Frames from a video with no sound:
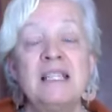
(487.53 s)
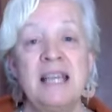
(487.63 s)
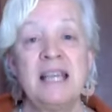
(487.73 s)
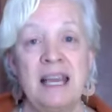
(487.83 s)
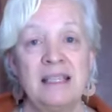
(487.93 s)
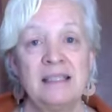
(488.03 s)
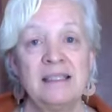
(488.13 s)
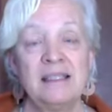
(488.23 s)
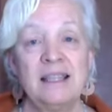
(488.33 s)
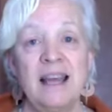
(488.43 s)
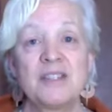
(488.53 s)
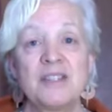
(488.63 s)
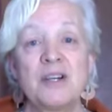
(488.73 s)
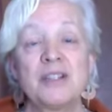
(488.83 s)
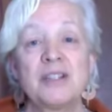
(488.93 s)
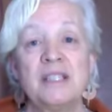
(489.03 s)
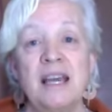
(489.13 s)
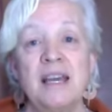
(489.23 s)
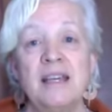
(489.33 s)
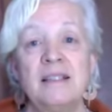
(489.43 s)
day as Earth
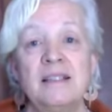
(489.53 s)
Day,